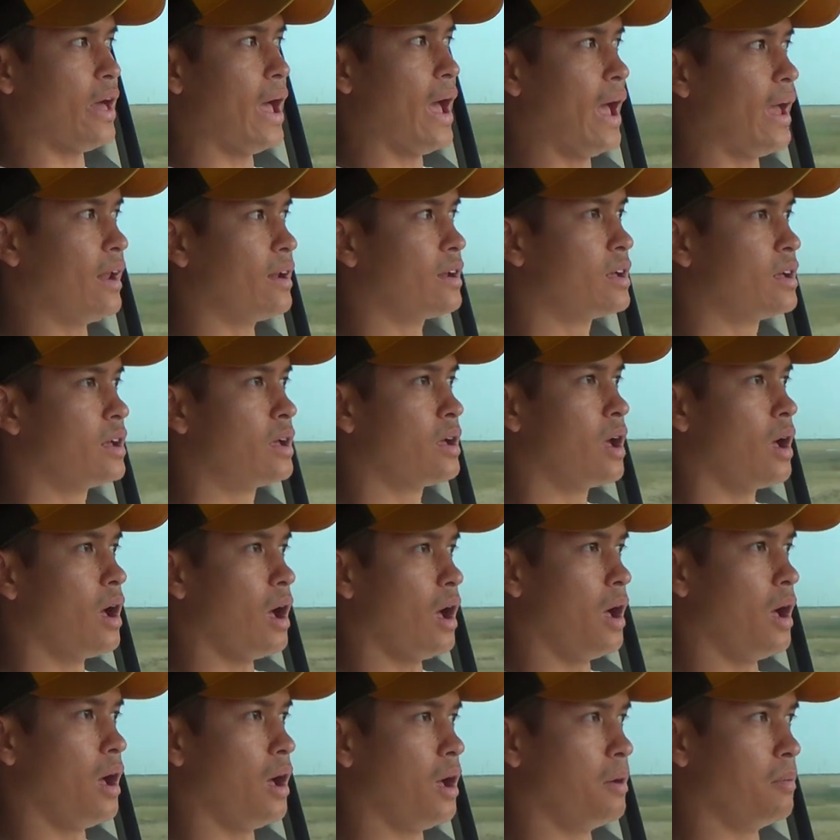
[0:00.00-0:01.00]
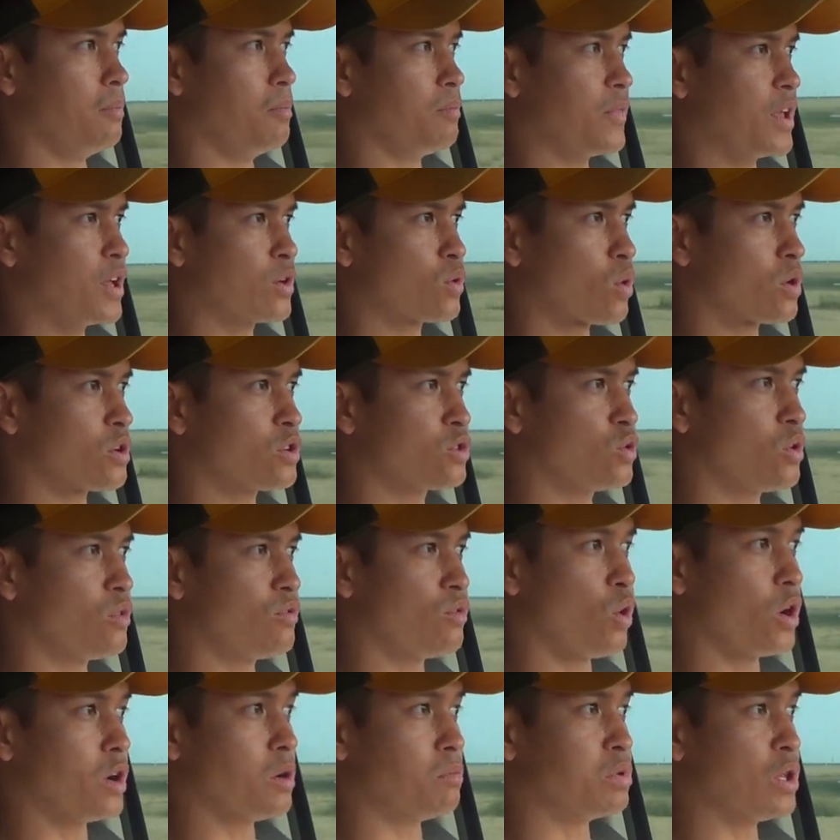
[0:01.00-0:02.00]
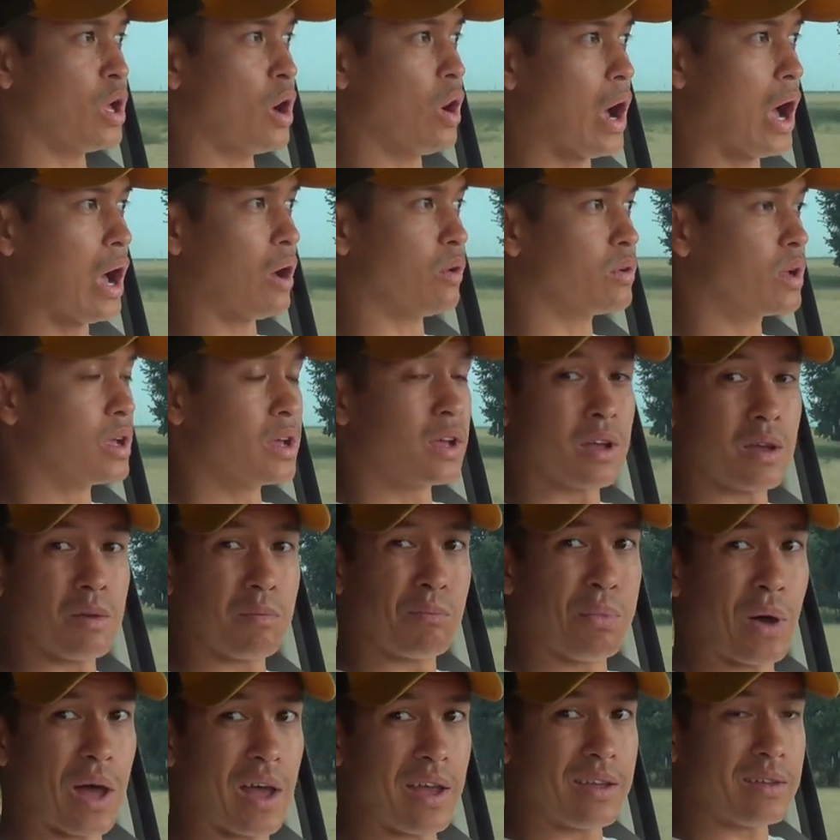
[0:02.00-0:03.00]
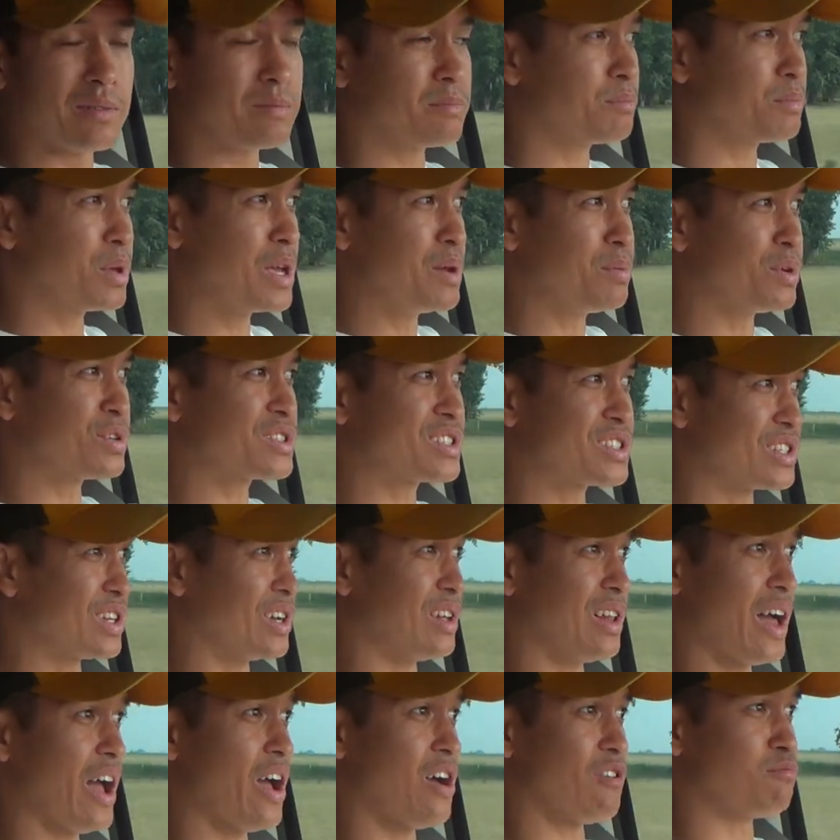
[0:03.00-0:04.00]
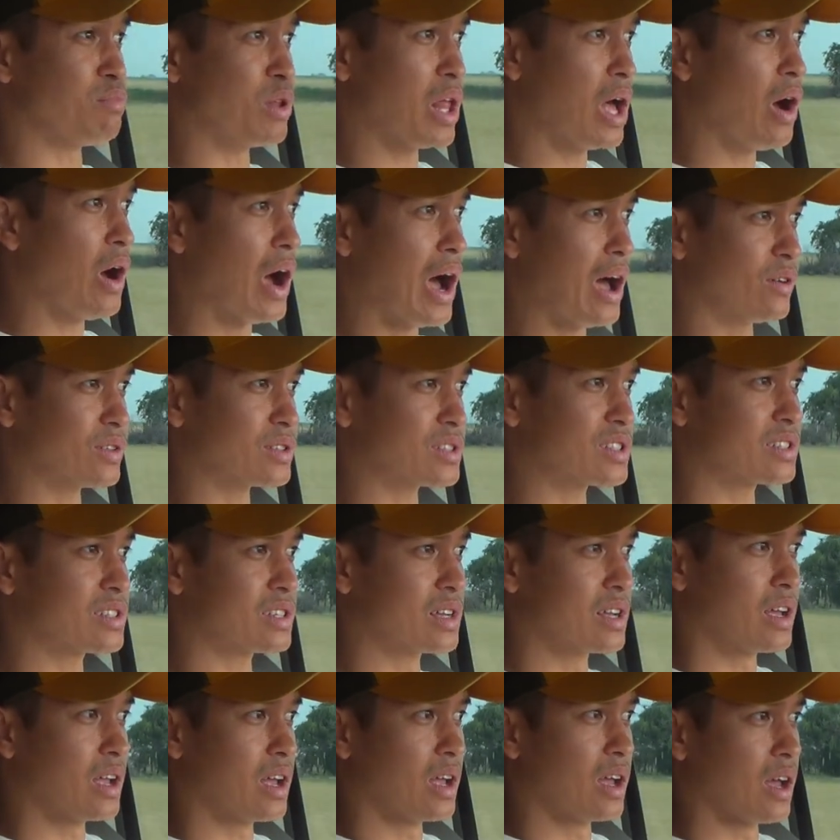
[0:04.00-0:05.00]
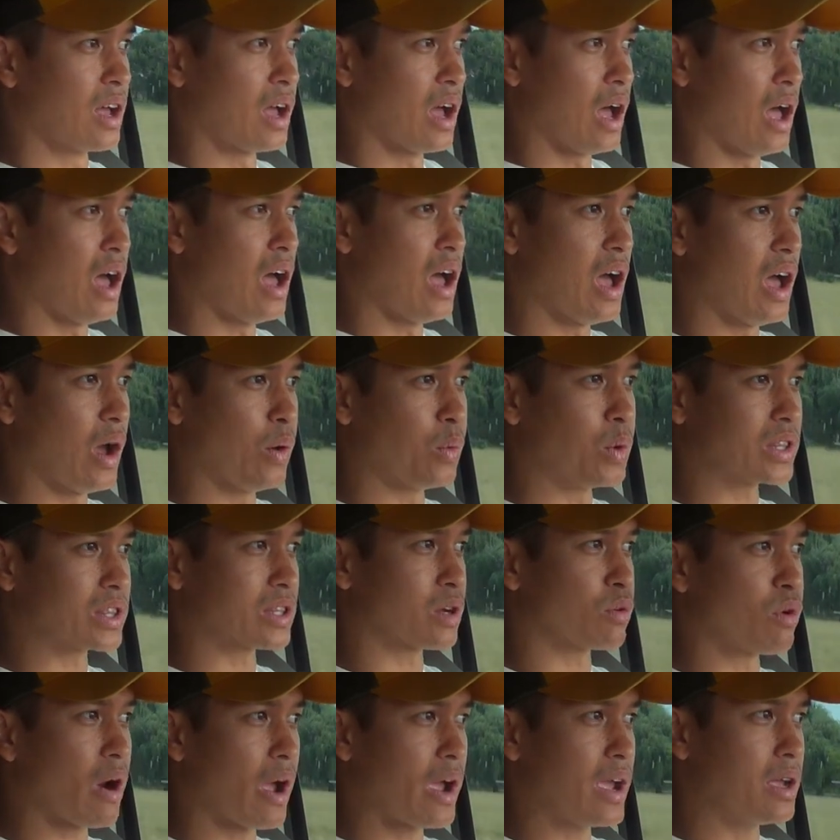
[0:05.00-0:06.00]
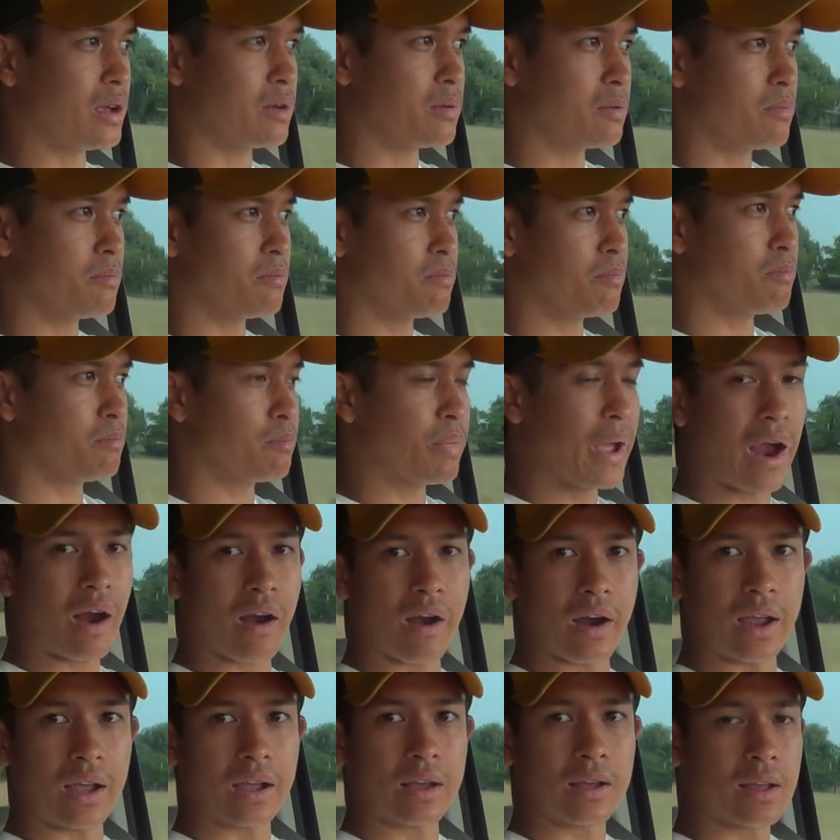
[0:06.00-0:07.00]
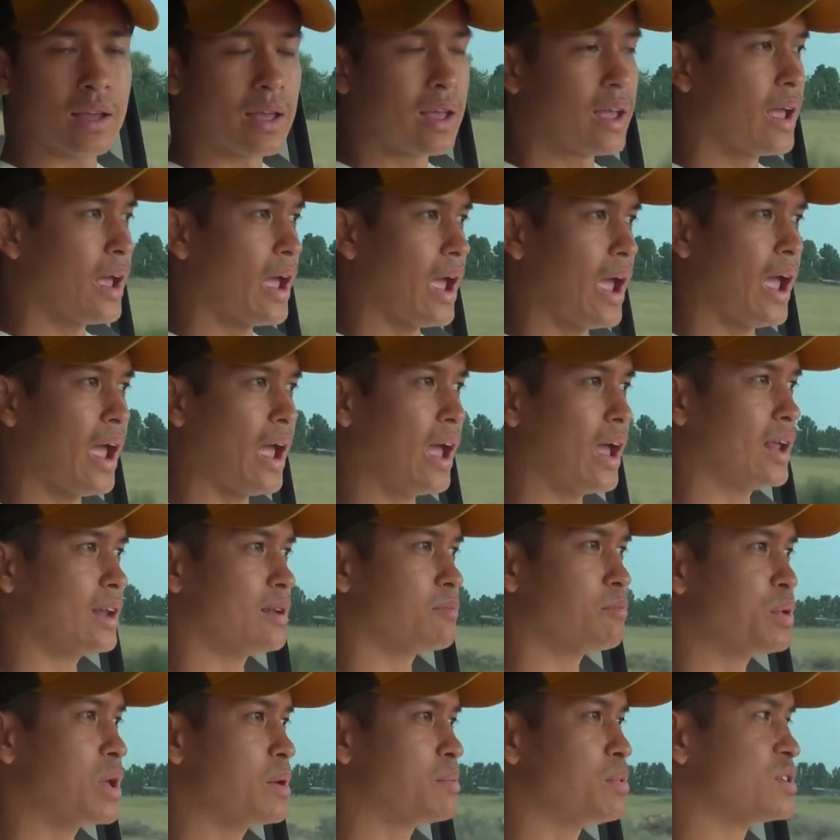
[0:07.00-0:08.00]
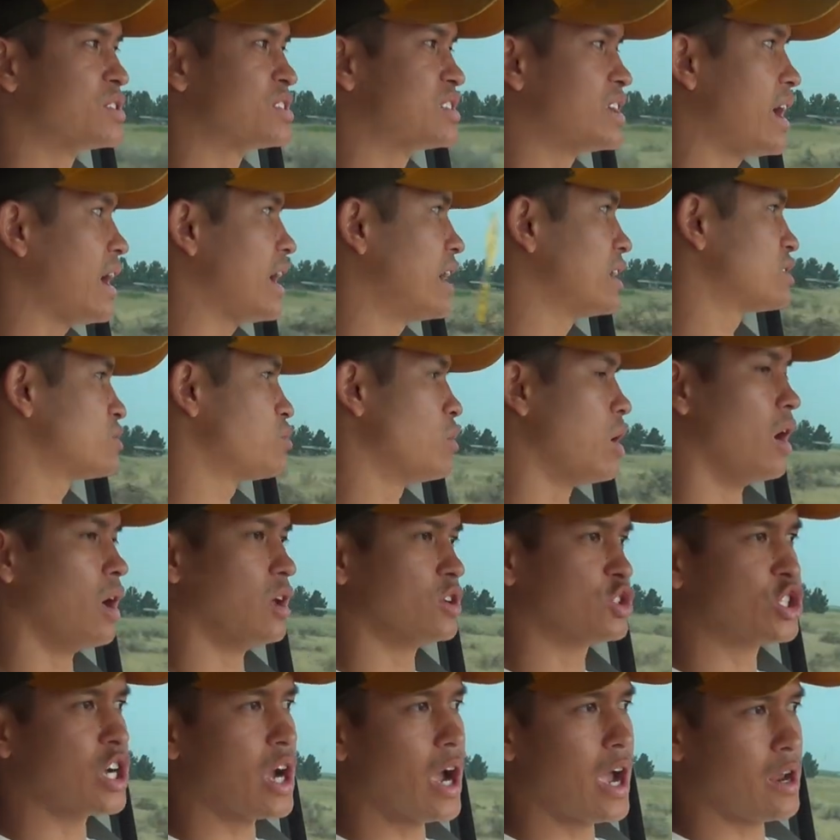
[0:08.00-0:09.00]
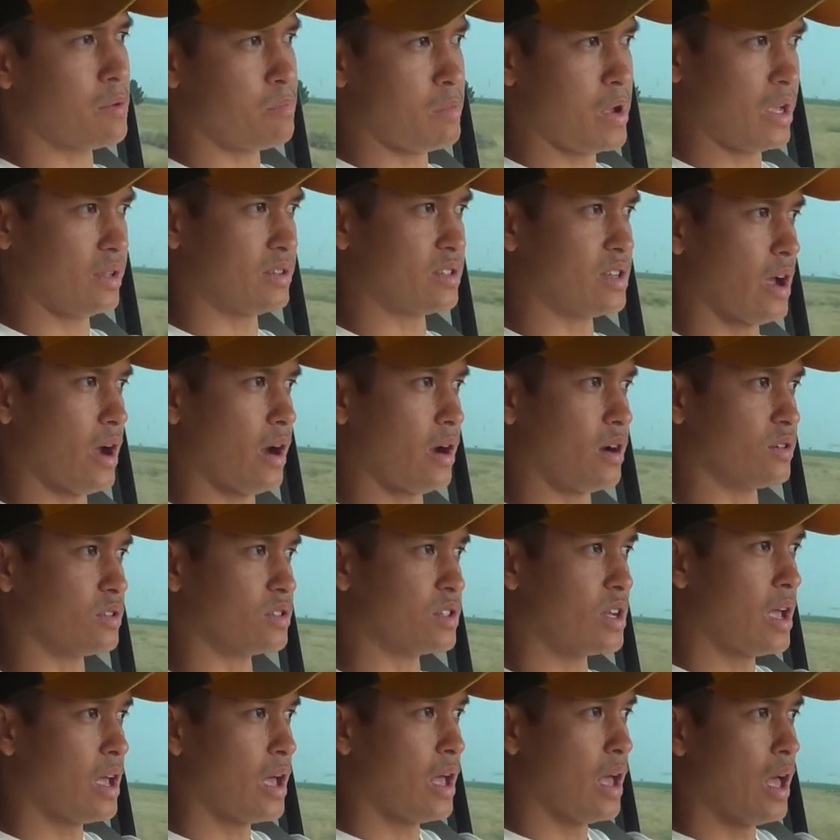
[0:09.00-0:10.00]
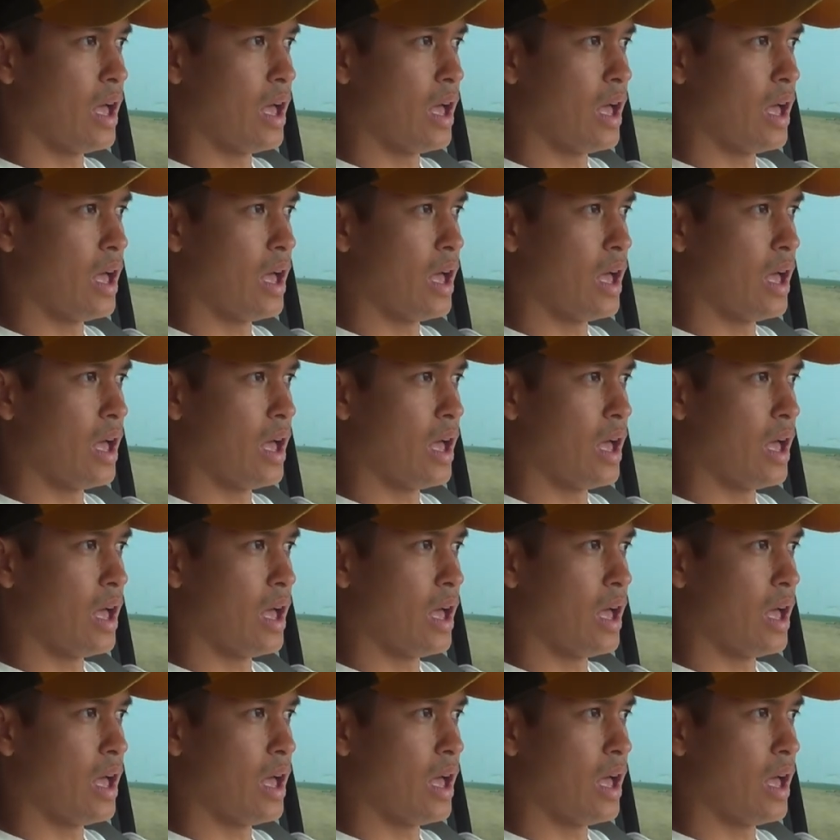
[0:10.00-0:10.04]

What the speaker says: that, in order to avoid a blowout. But people still have blowouts with the right pairing, and people say it's, well, China-made tires.